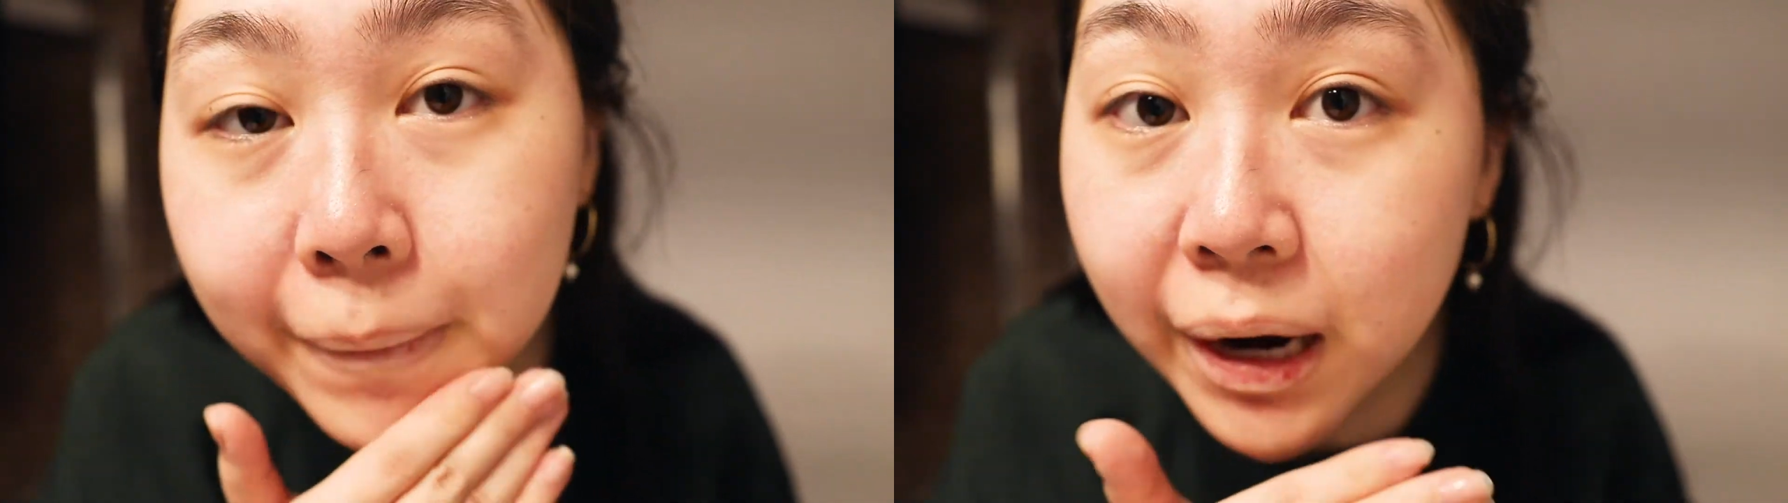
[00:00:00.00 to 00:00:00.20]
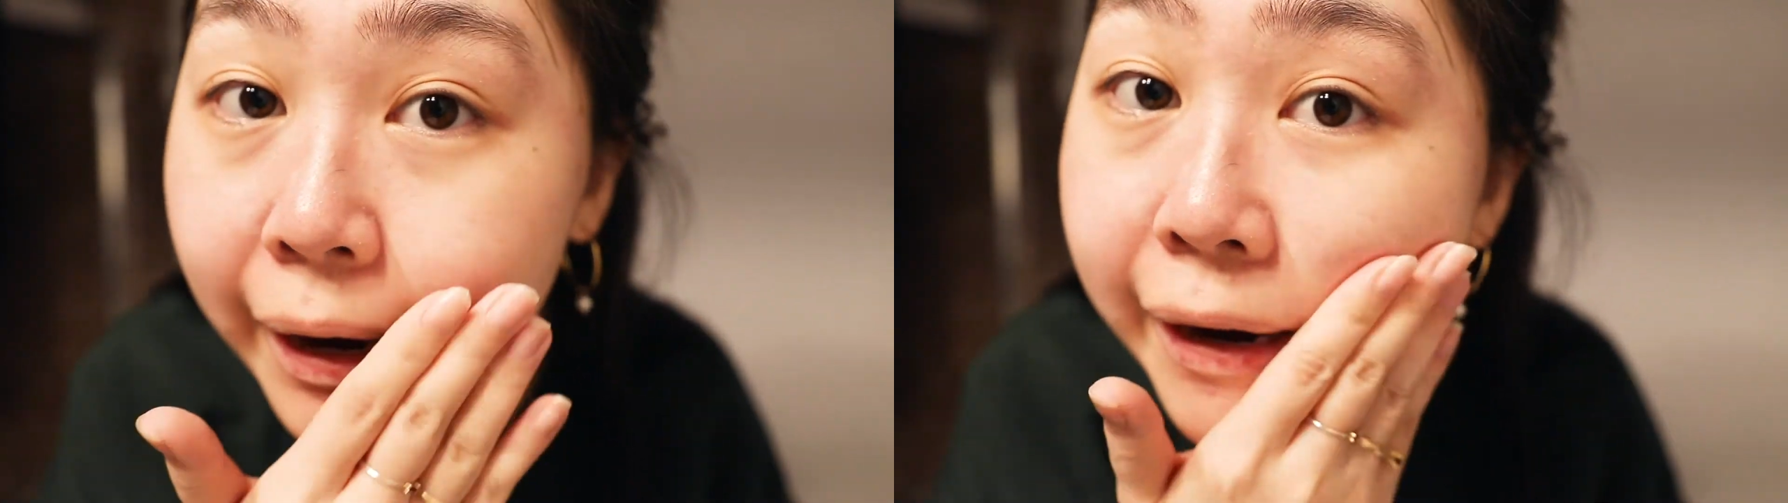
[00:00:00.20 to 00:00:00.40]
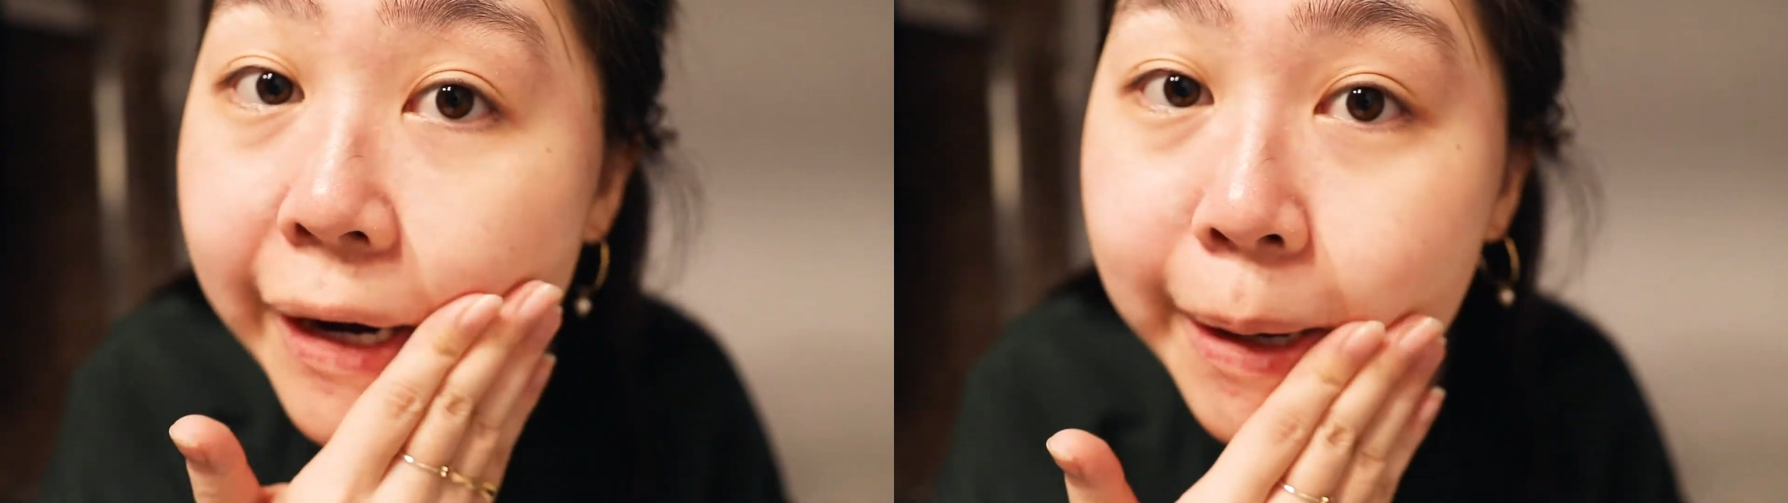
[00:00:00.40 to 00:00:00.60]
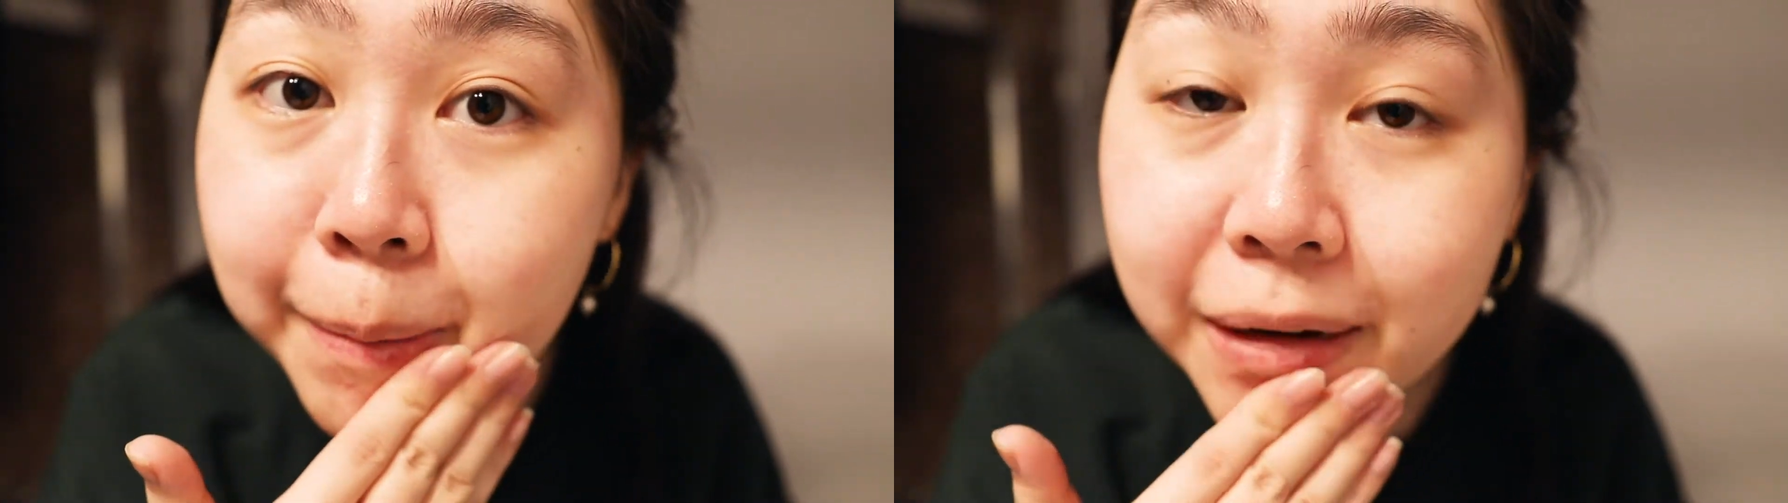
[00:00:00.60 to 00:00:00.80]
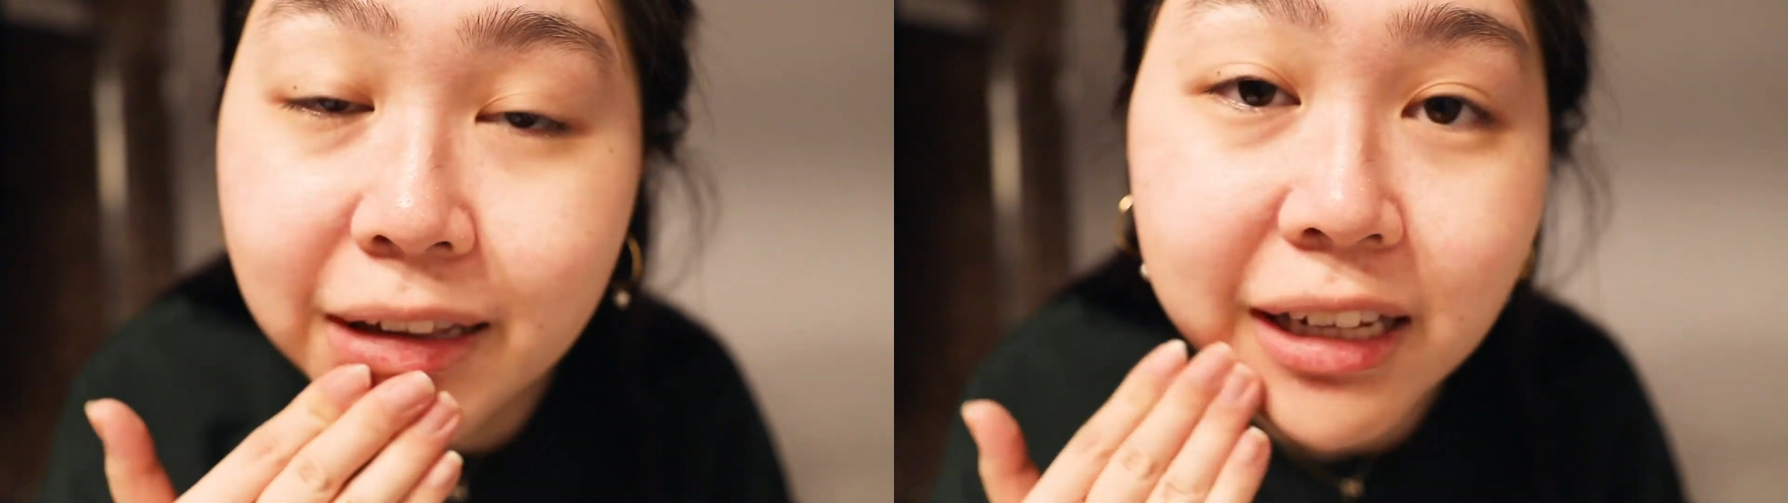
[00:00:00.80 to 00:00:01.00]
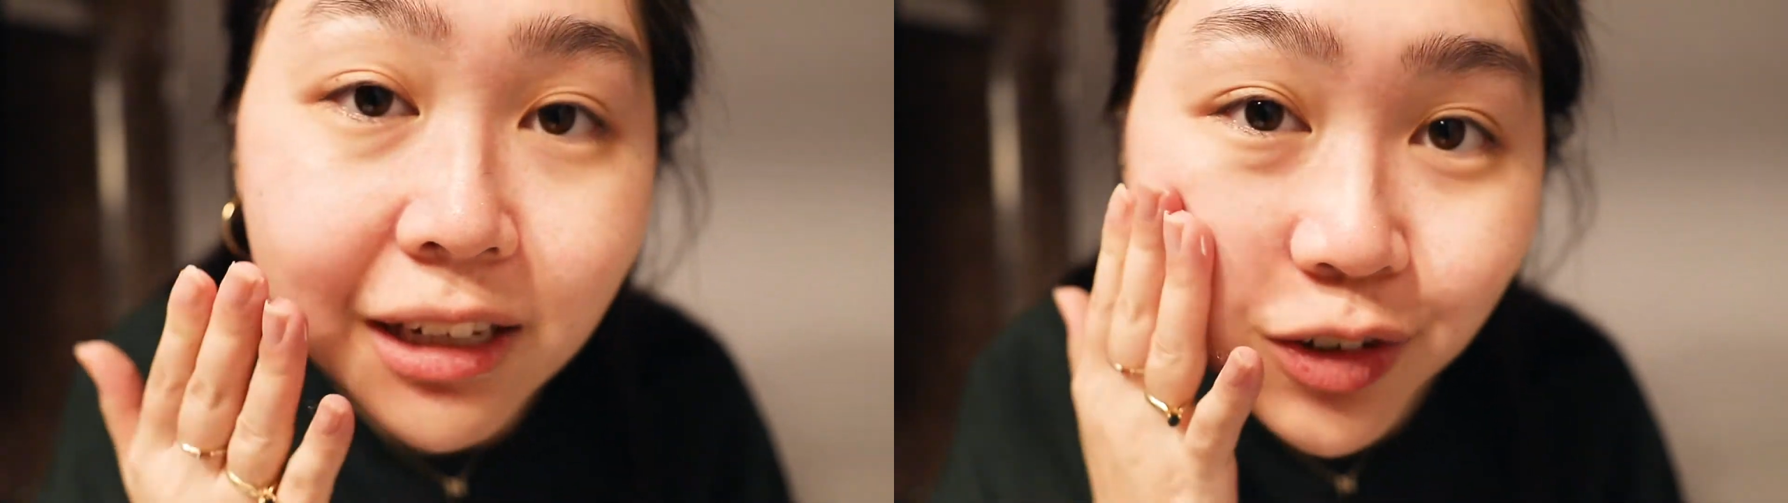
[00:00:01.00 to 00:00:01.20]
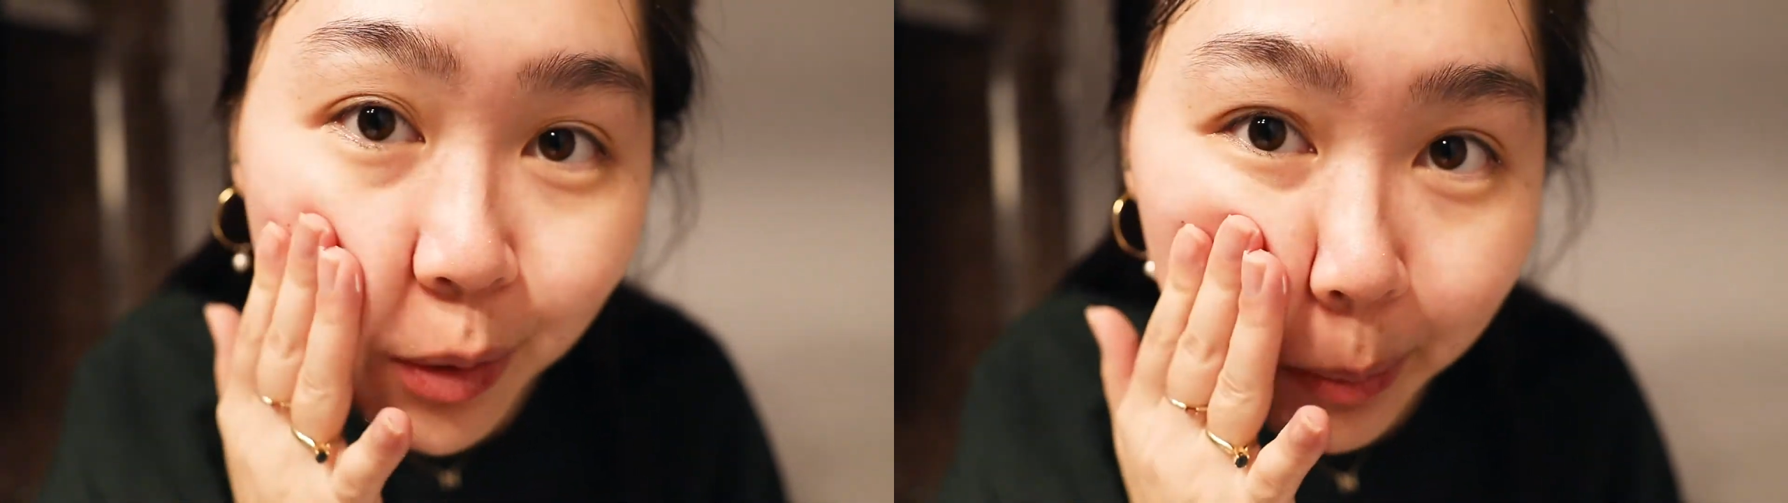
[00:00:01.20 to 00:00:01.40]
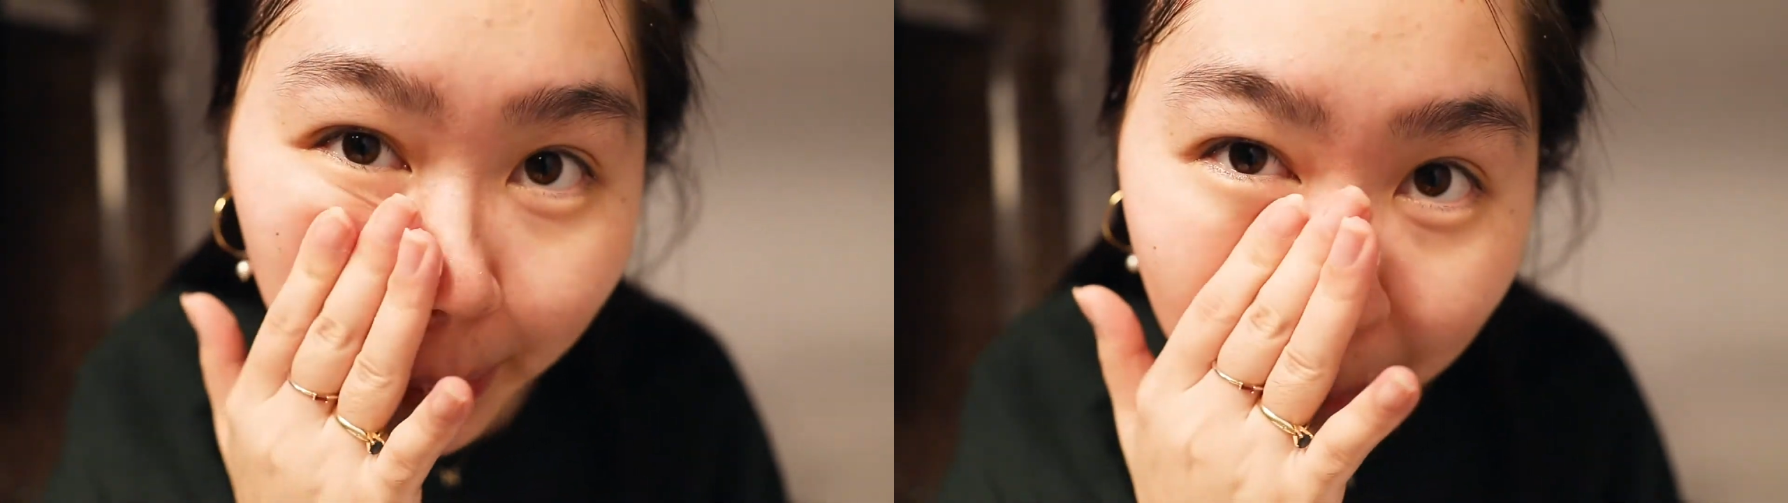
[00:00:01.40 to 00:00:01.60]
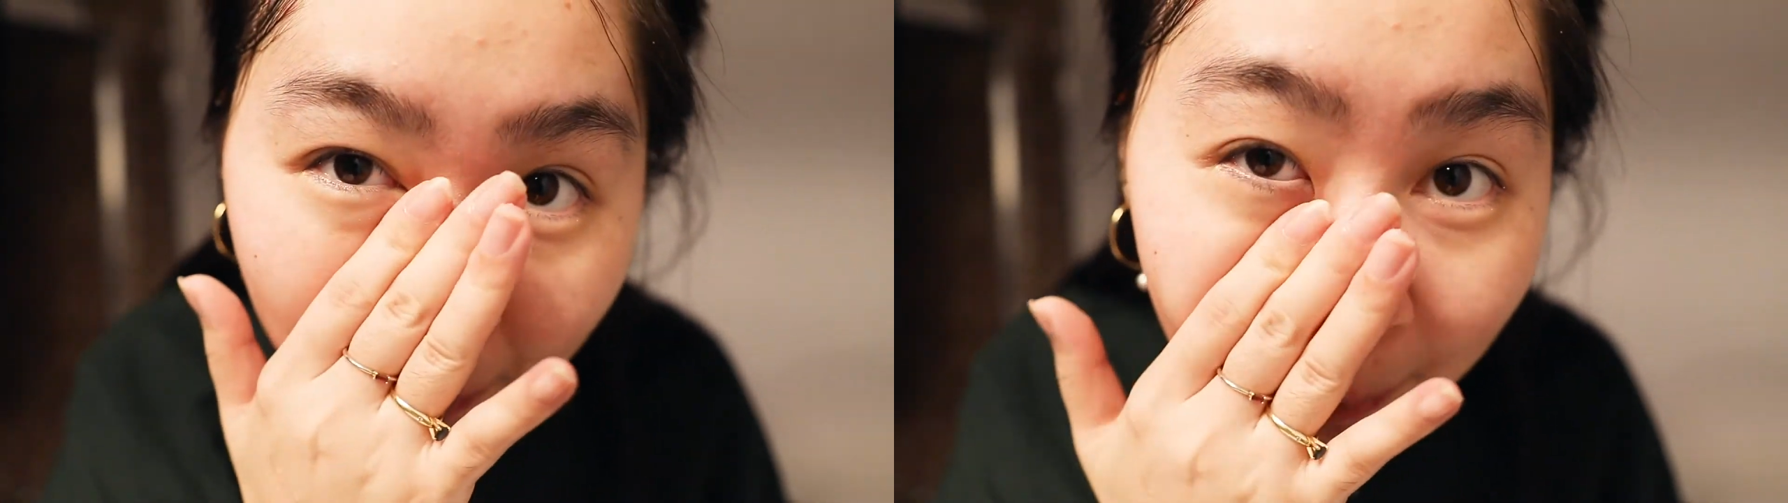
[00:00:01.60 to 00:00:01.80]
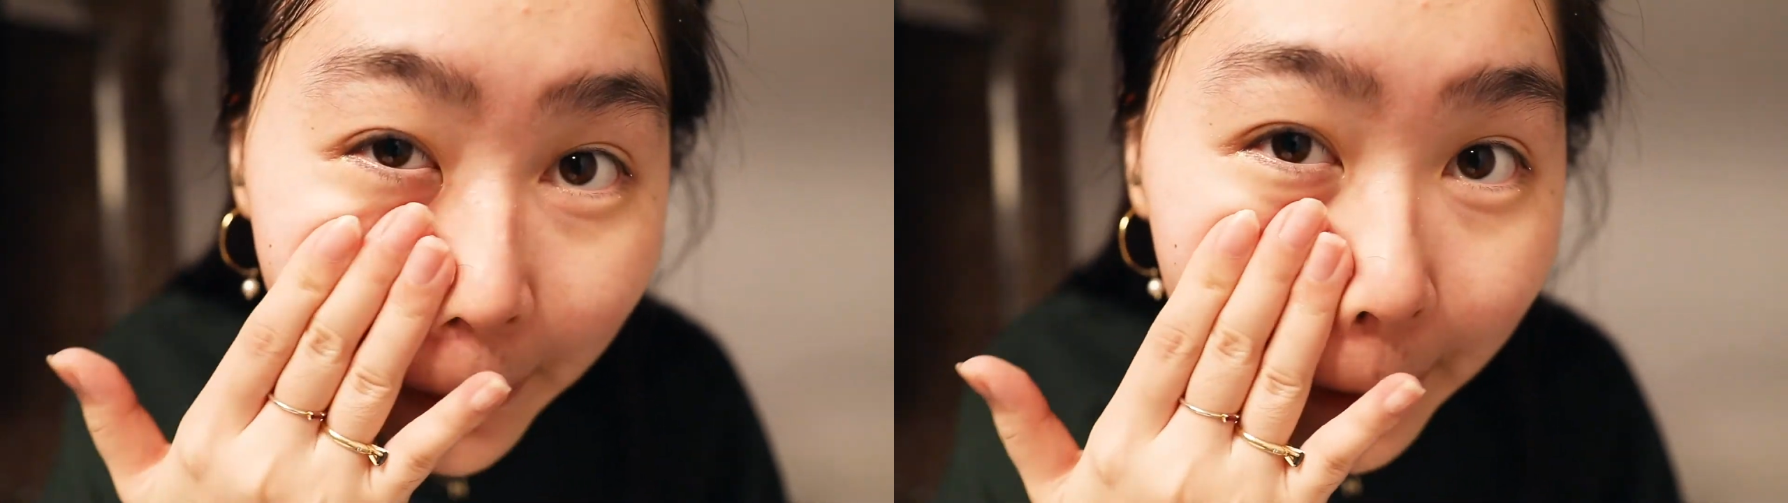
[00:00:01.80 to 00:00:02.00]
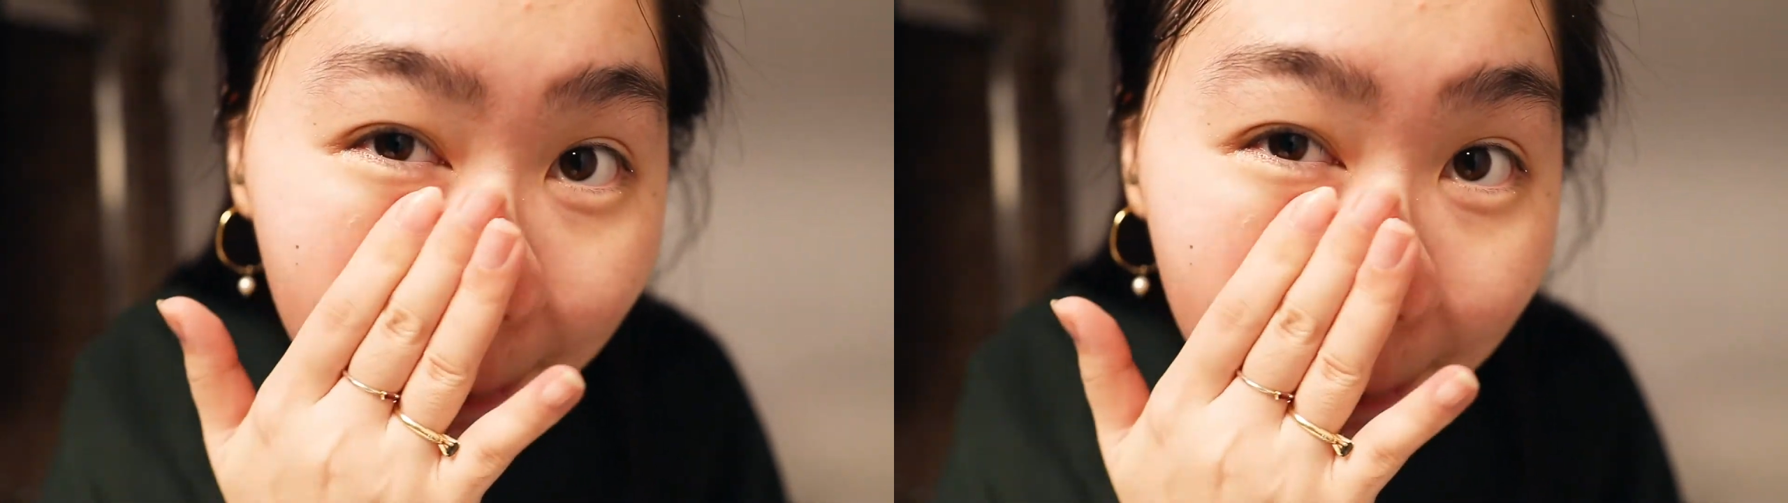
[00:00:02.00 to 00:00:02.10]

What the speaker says: Hi, am I like in your bubble?